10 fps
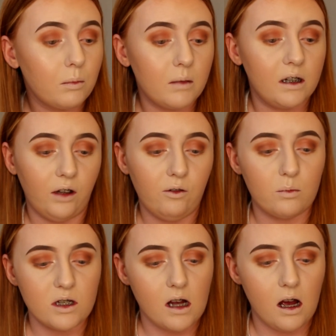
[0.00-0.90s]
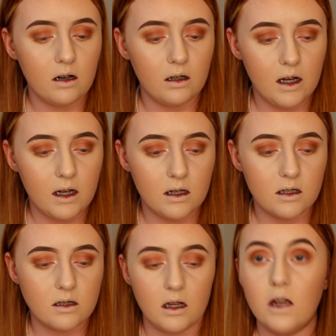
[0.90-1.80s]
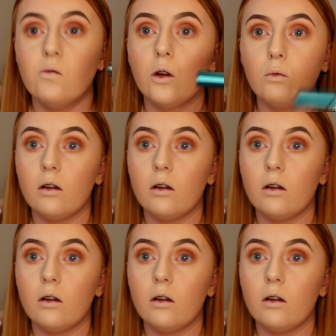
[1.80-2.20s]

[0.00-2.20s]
but my favourite mascara is the Avon